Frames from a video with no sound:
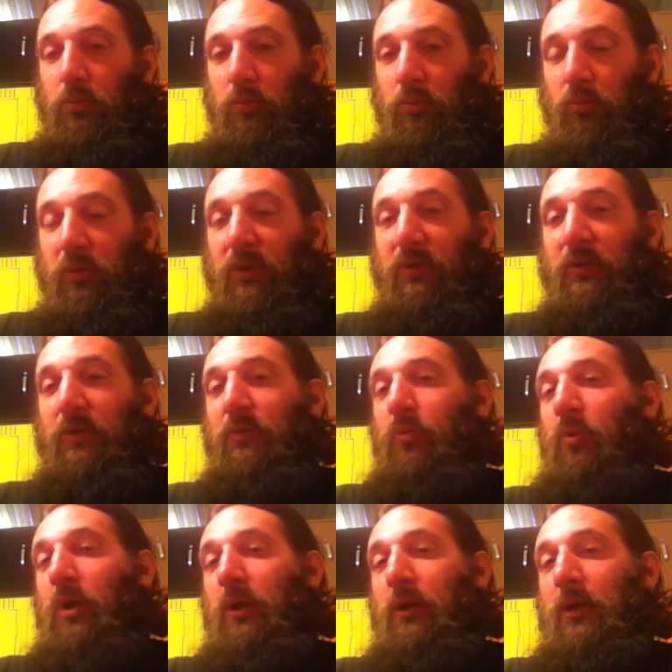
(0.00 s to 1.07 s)
reasons
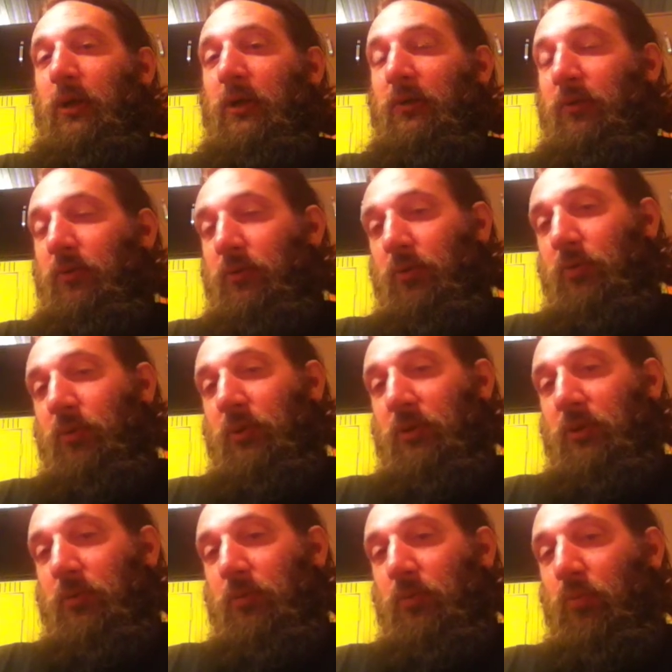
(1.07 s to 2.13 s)
why guys are doing
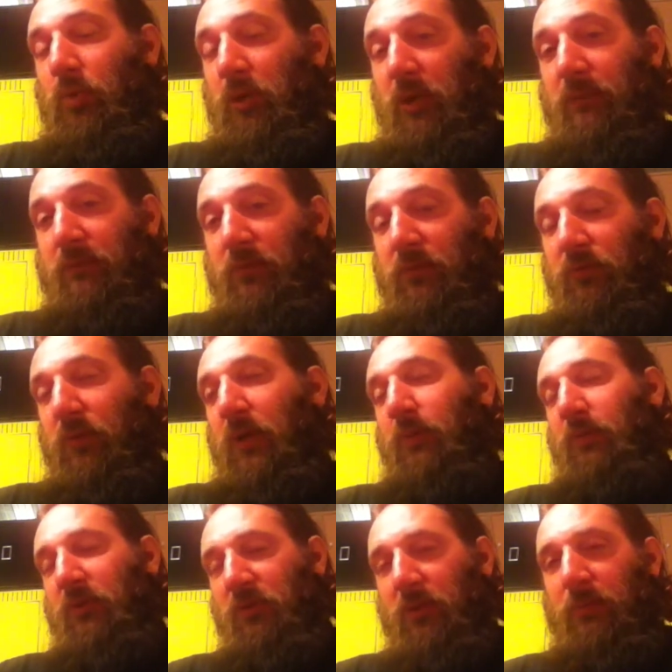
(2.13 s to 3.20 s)
what I've described
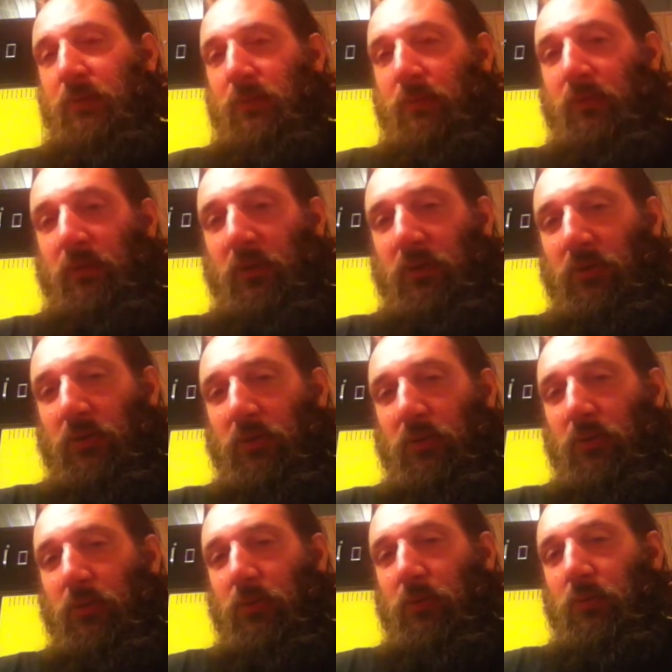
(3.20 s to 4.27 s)
in sleep deprivation
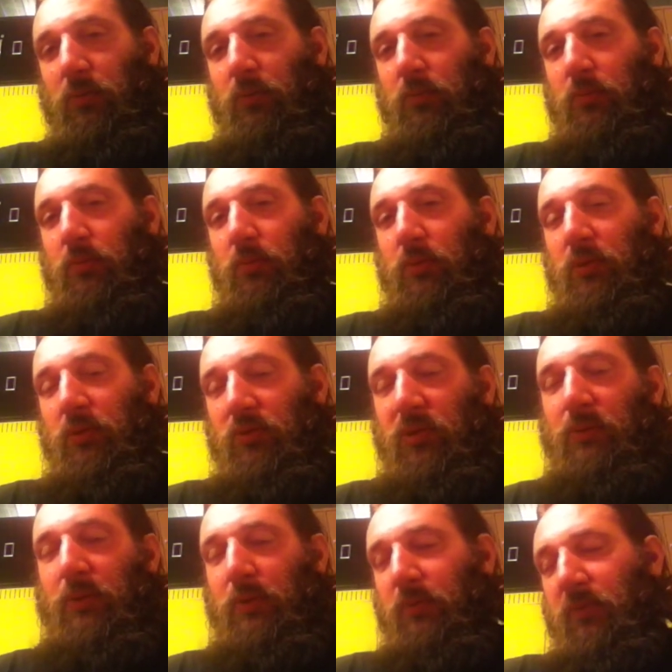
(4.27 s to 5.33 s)

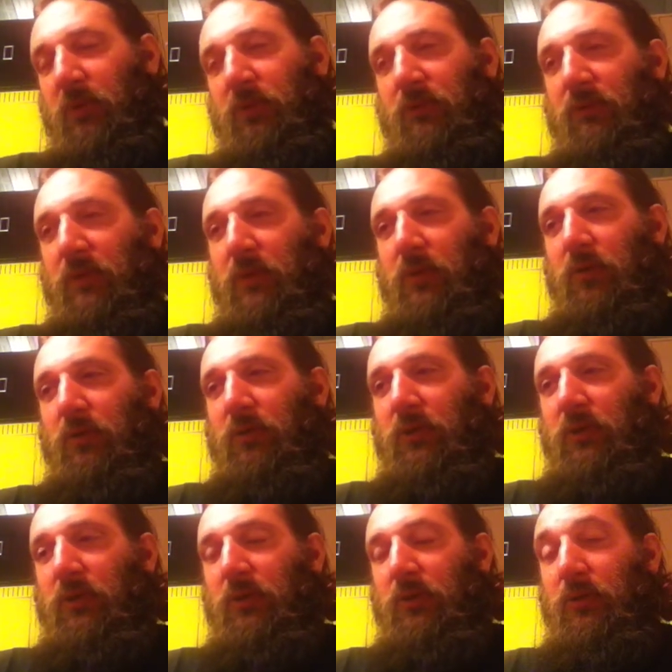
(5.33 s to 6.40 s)
videos
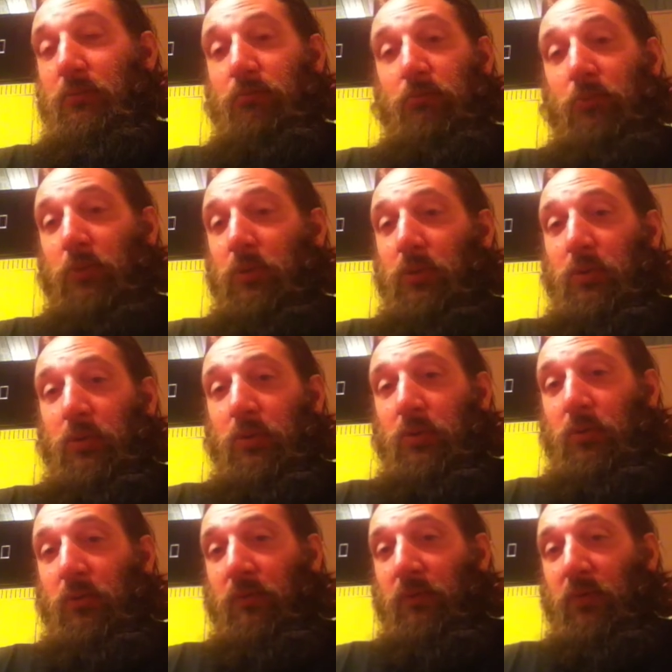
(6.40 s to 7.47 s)
is
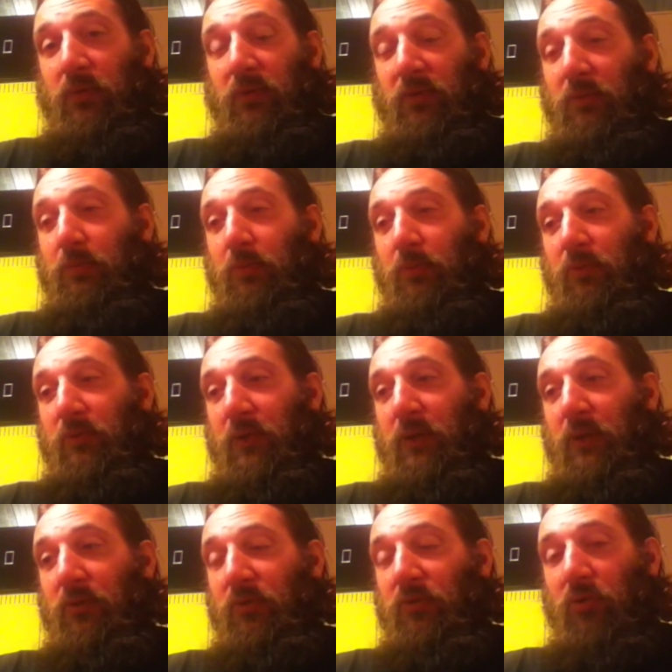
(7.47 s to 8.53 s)
a very simple thing:
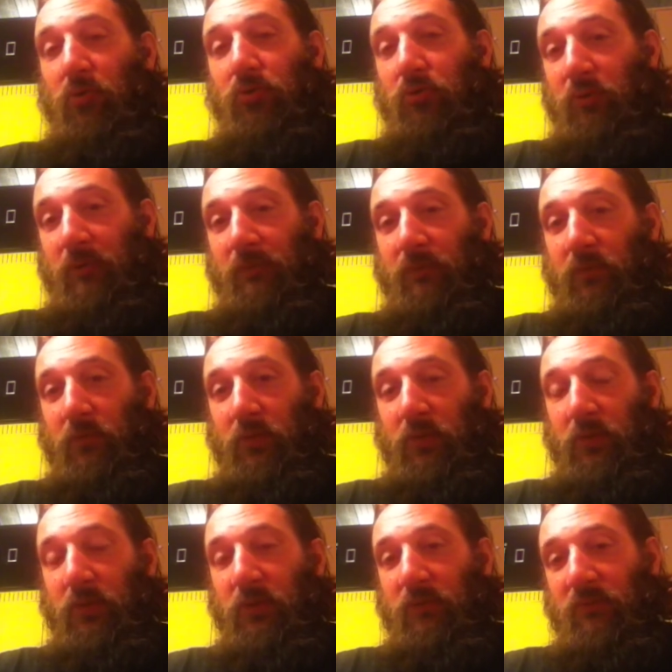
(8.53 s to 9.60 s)
social
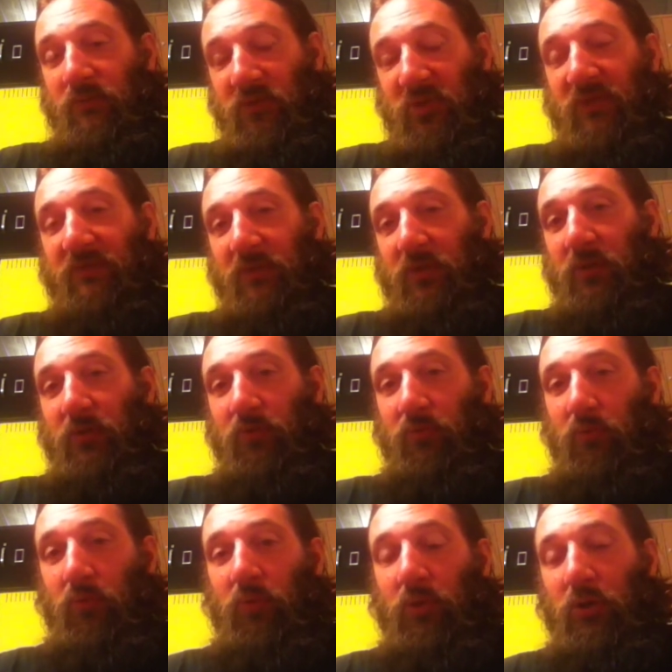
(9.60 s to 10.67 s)
influences, specifically
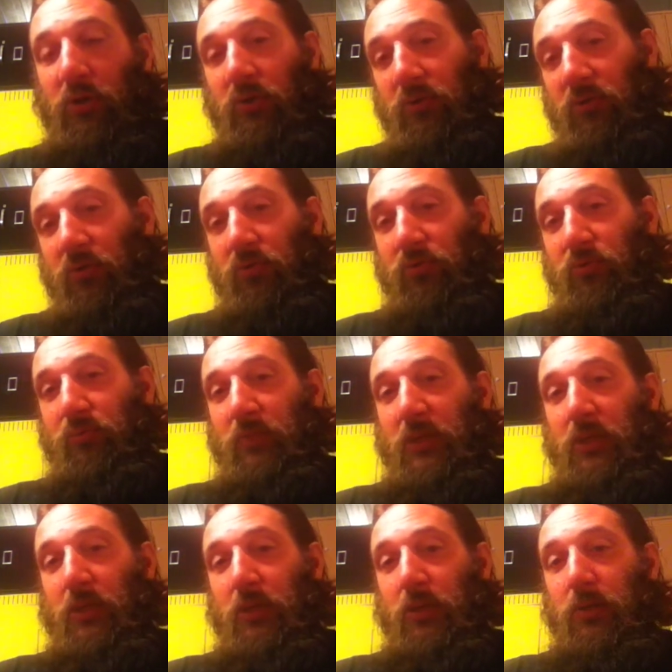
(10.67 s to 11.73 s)
through social
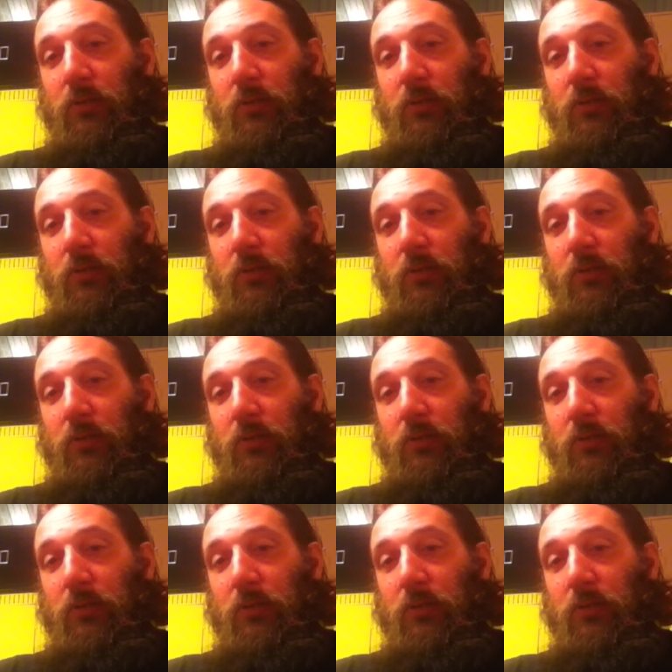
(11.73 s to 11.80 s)
media.